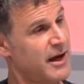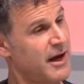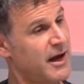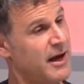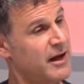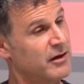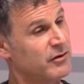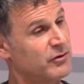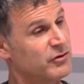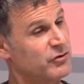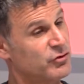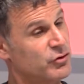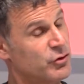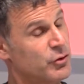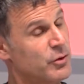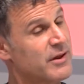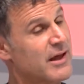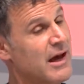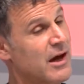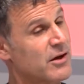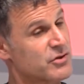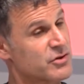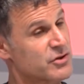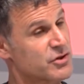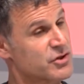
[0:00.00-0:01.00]
and
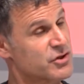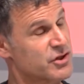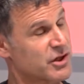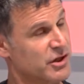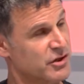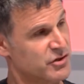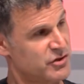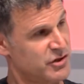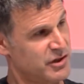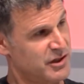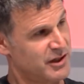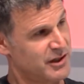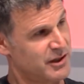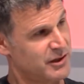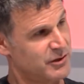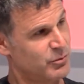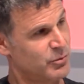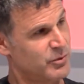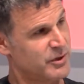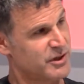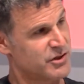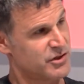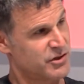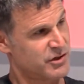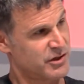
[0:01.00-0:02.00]
2016
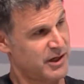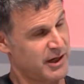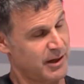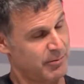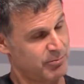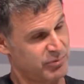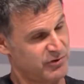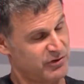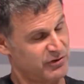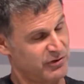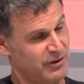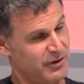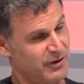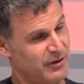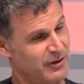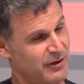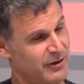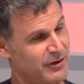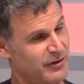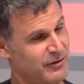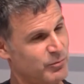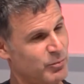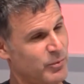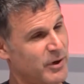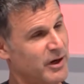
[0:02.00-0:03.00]
we skipped,
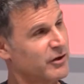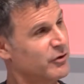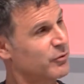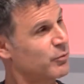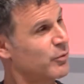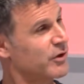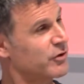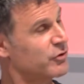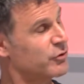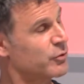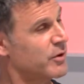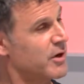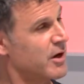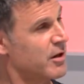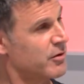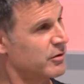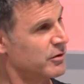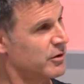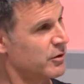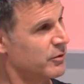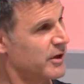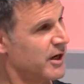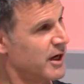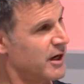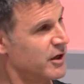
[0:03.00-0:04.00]
went to another
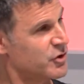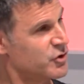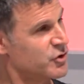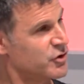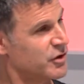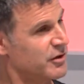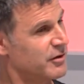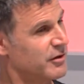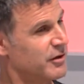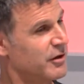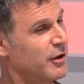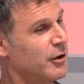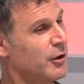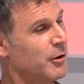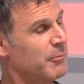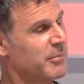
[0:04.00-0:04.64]
location.